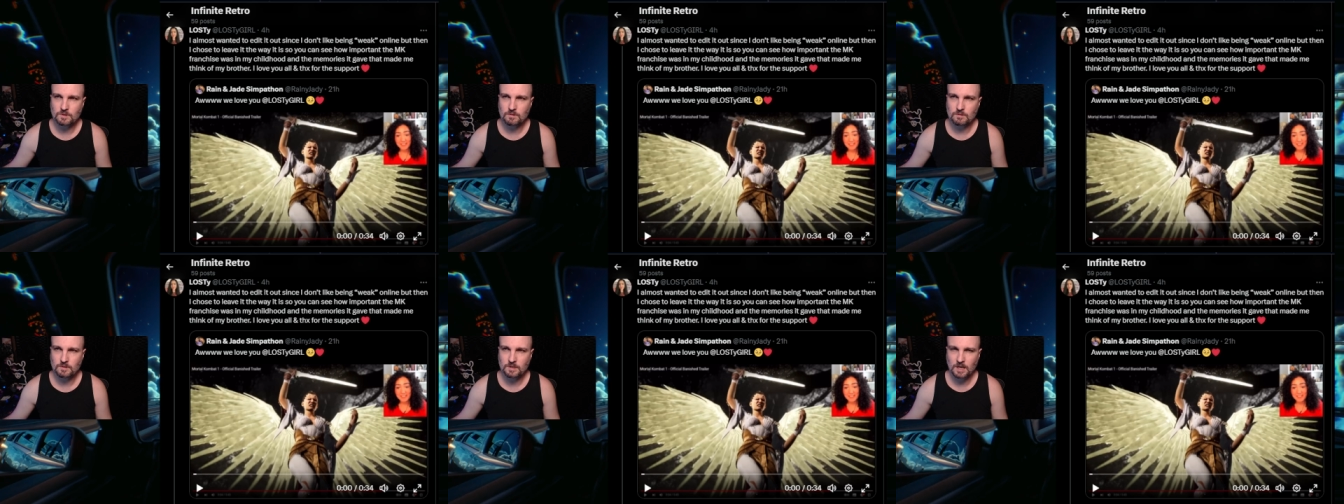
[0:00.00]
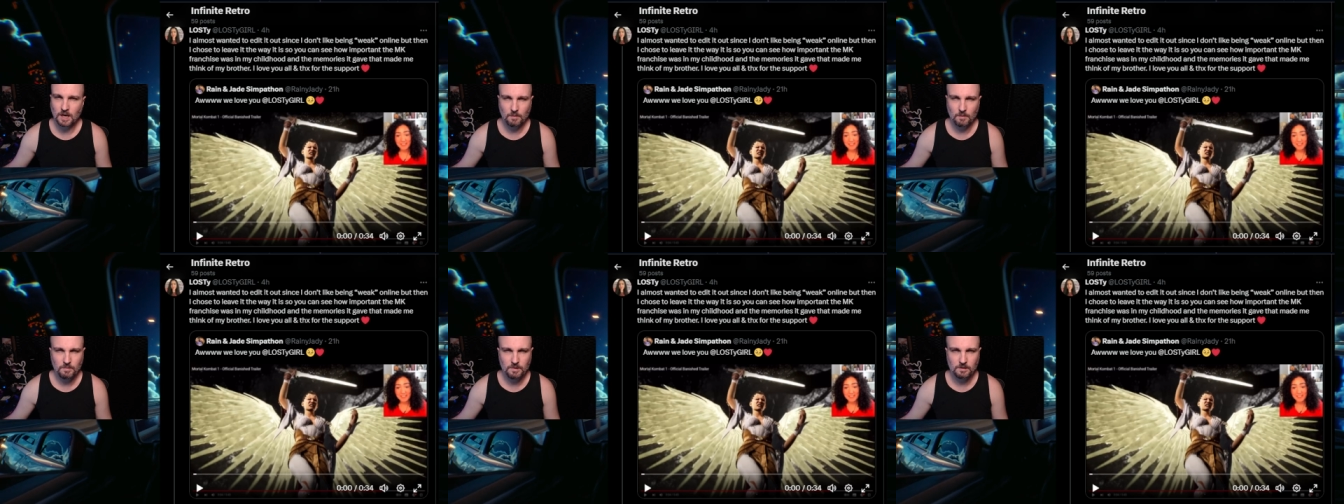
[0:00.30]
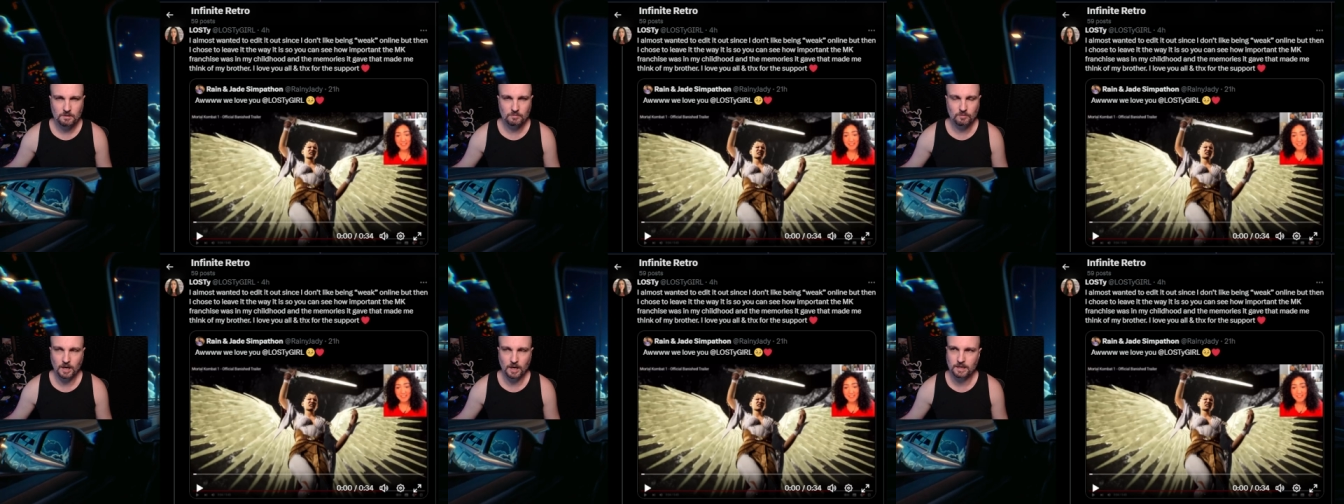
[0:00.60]

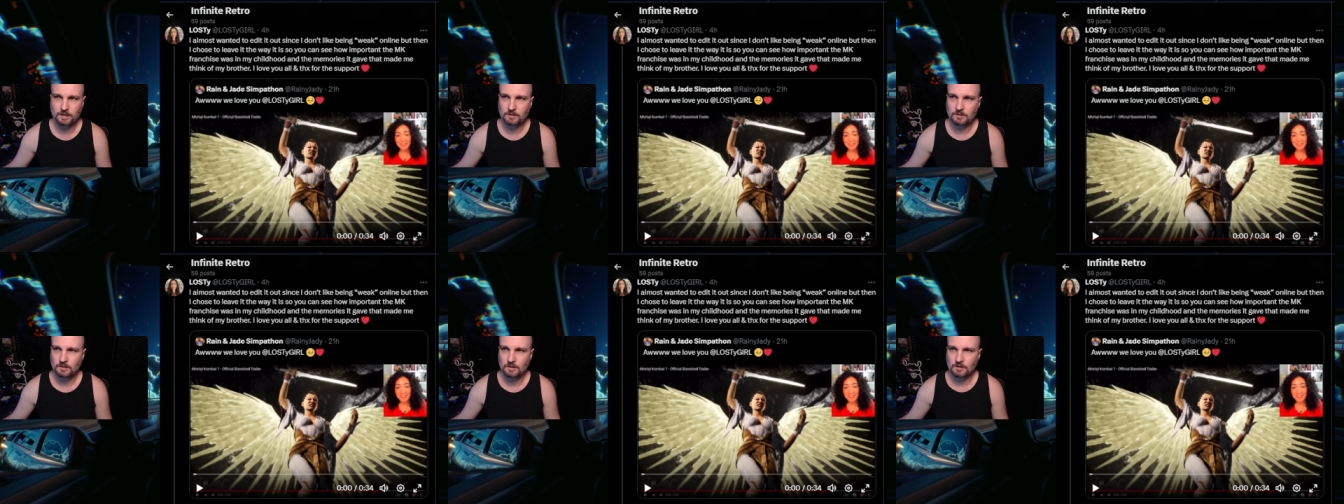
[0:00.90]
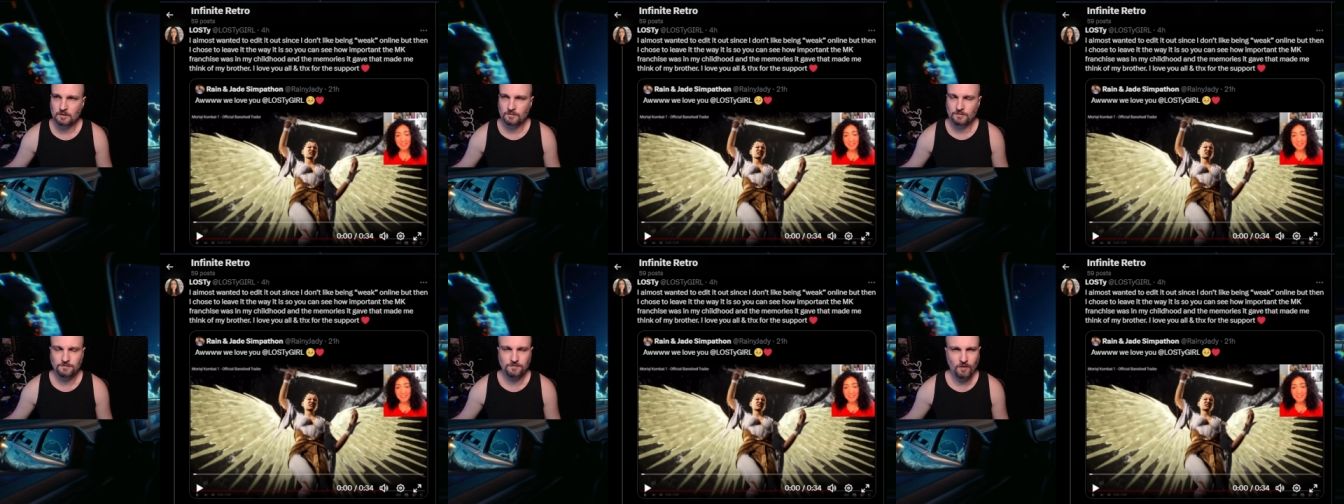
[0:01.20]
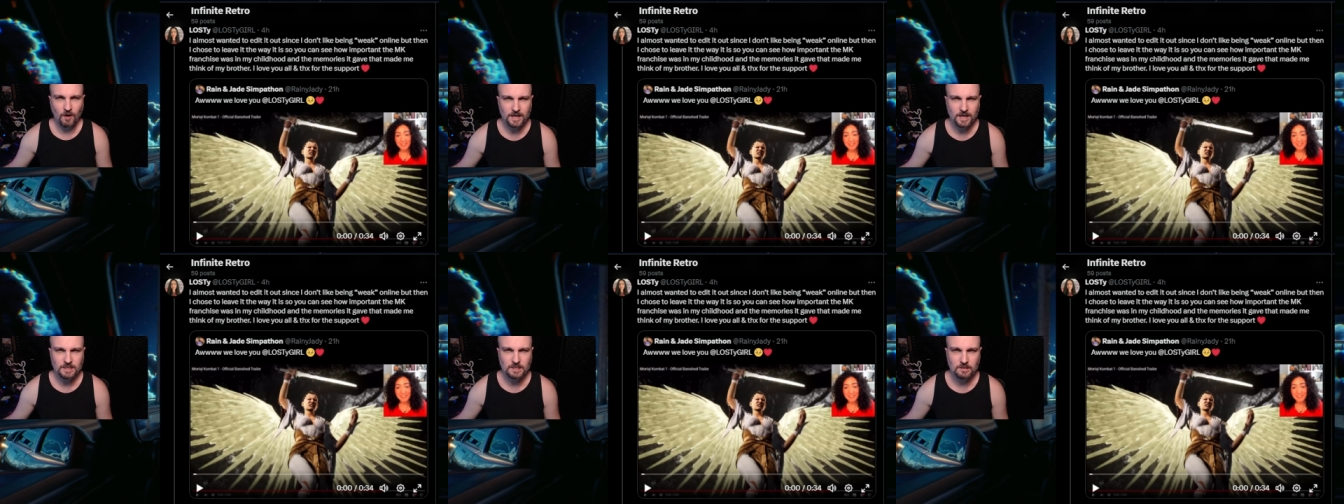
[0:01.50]

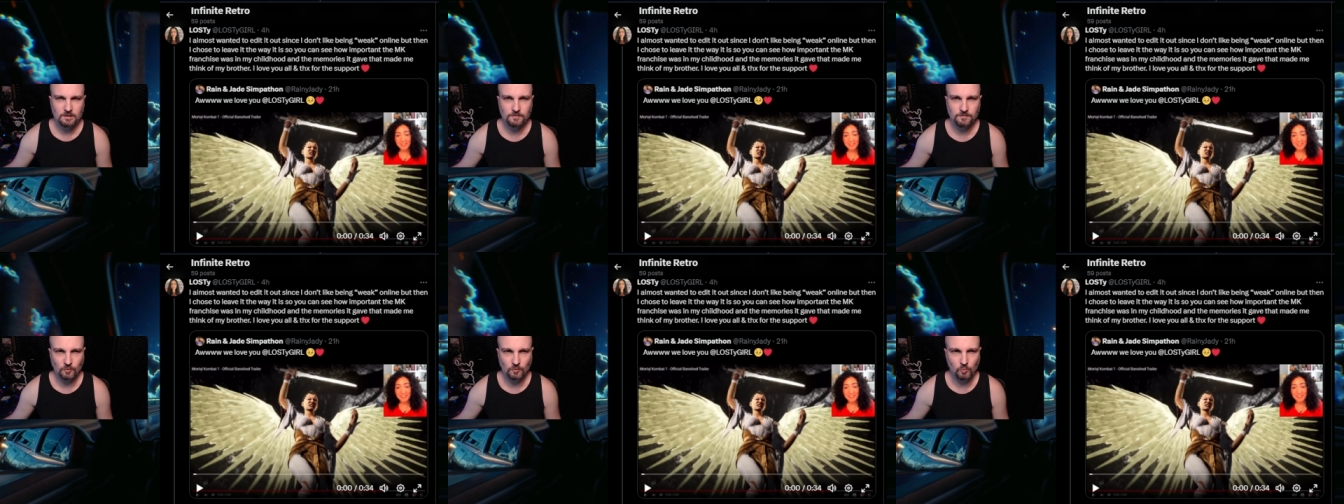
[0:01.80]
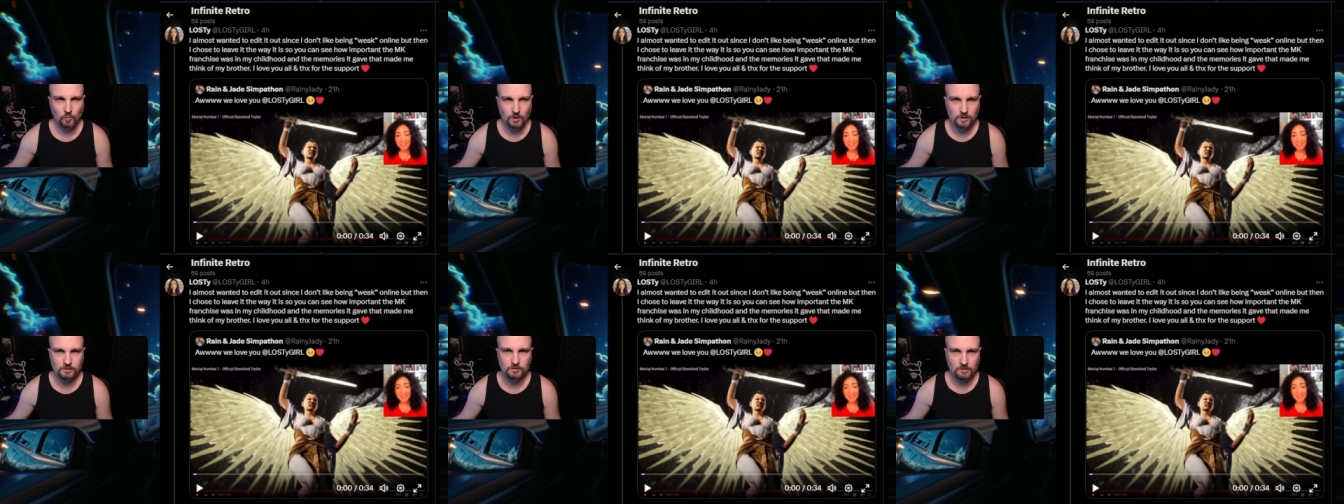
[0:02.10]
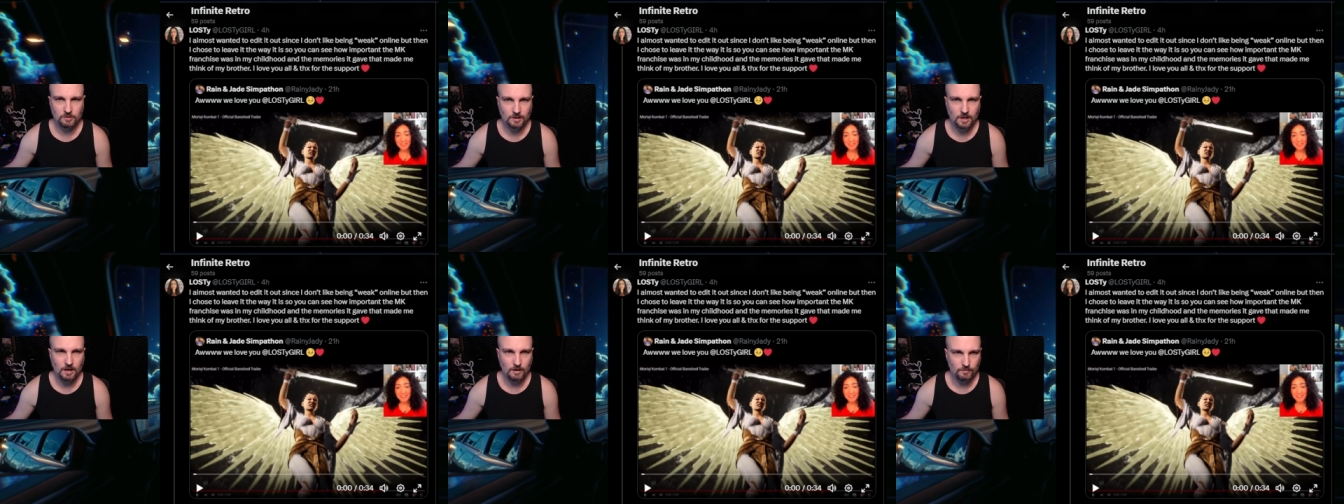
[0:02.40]
fighting for what
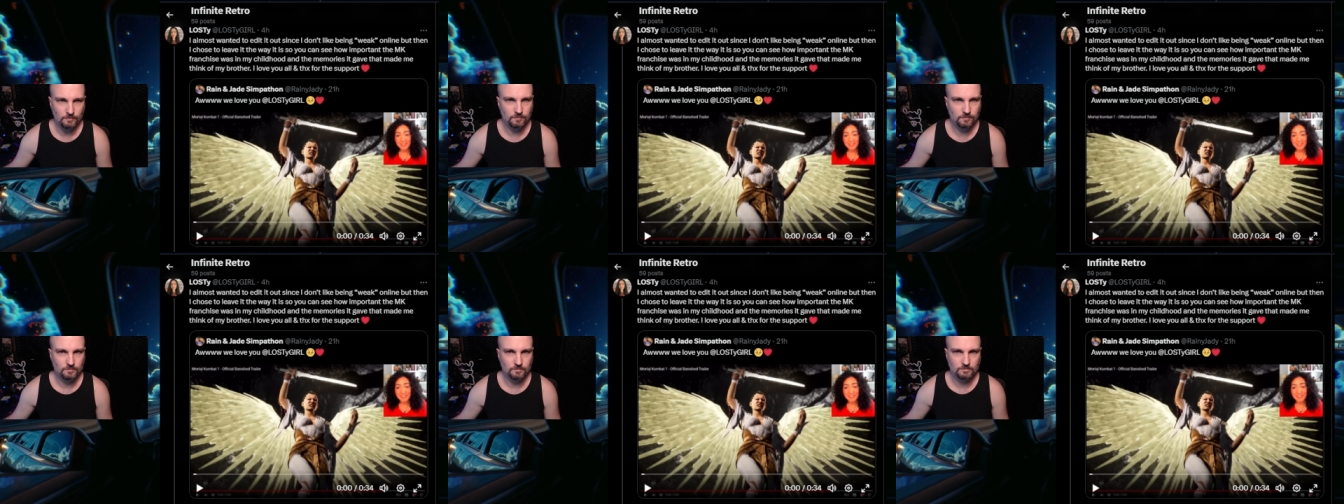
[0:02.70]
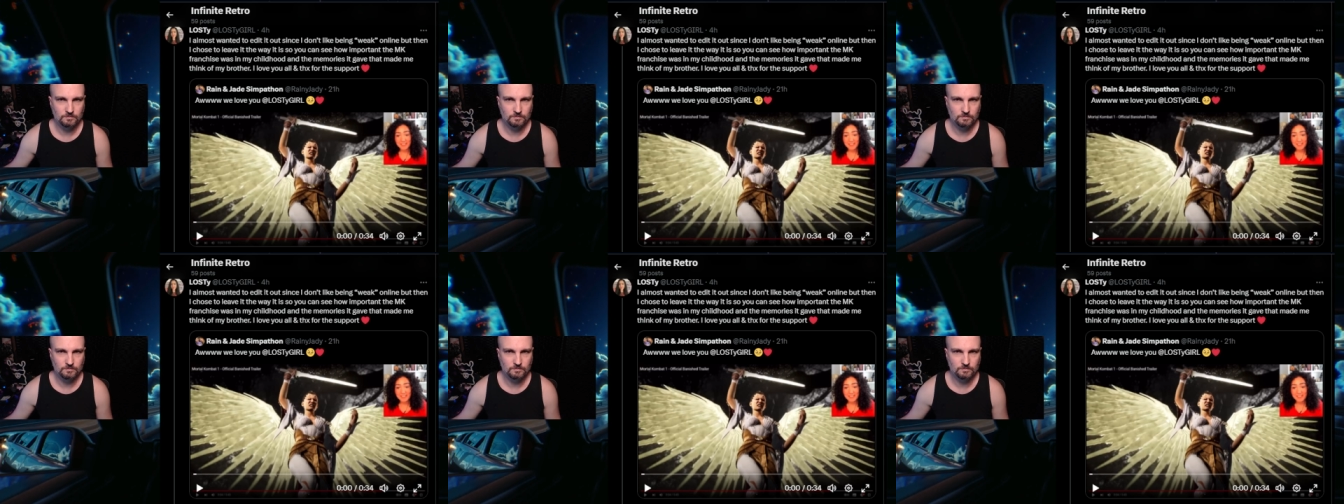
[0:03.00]
you love.